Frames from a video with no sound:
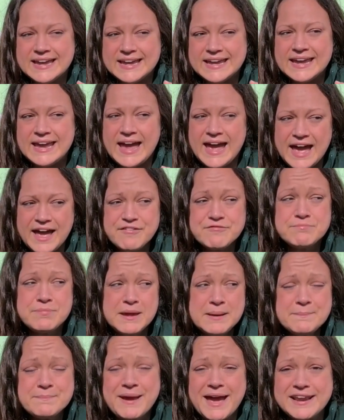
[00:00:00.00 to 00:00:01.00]
have
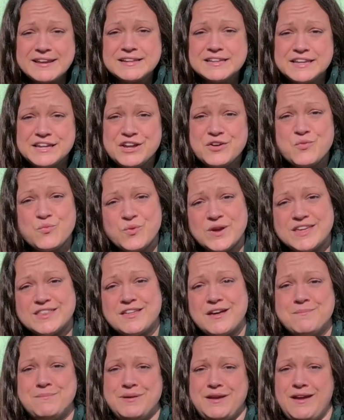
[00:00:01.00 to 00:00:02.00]
been battling with
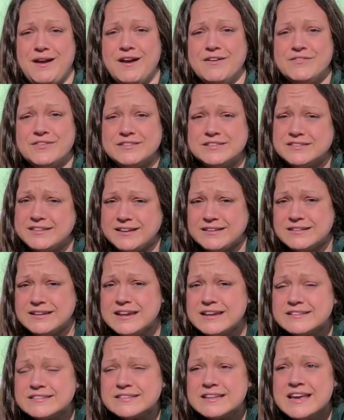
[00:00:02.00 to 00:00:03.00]
a bit of
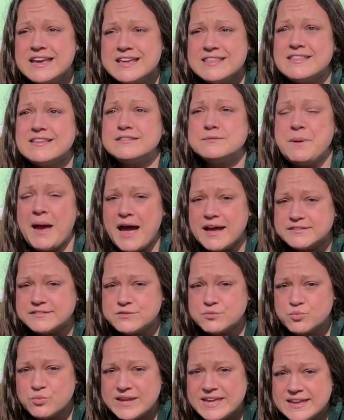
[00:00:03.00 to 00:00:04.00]
sickness this
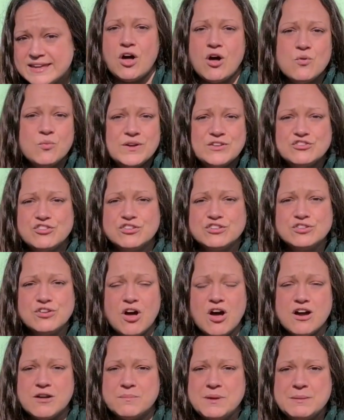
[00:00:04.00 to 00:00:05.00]
past week. All winter
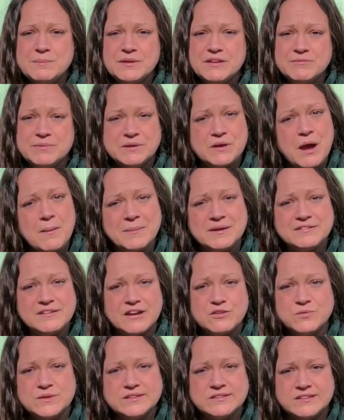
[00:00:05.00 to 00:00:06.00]
long, people have been coming
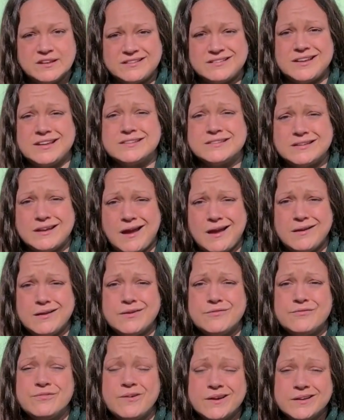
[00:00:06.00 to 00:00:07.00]
down with sickness, and I
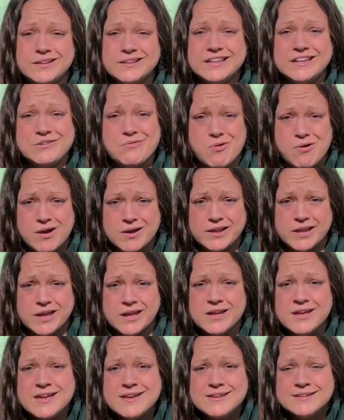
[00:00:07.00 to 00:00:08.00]
have finally caught it.
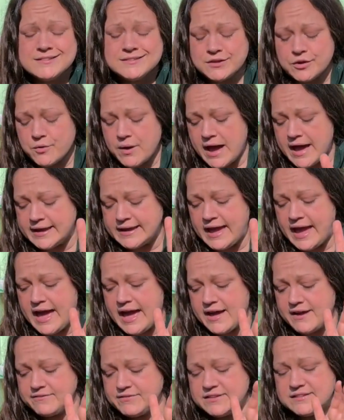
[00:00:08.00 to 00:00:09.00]
So I
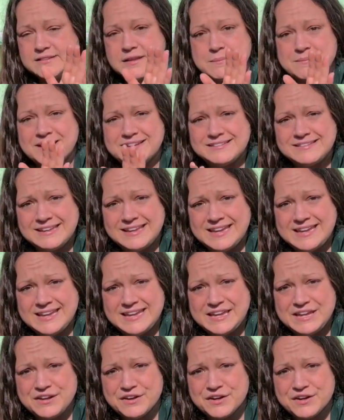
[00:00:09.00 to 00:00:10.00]
have some tea
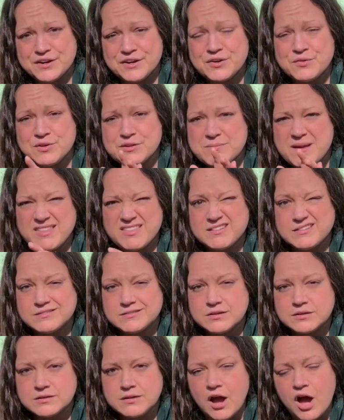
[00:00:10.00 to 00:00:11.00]
here with my little
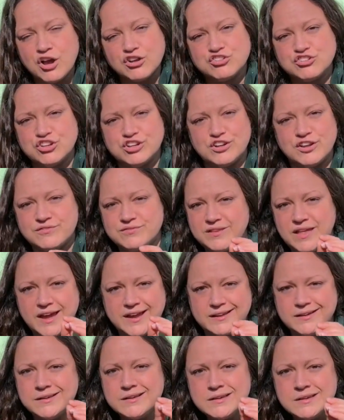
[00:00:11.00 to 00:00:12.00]
concoction of
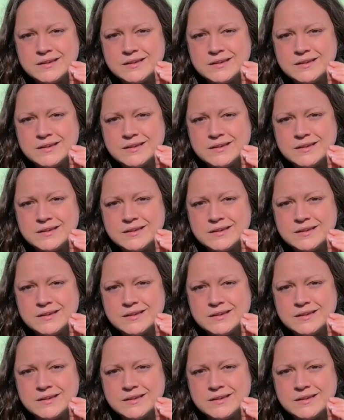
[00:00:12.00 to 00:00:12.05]
like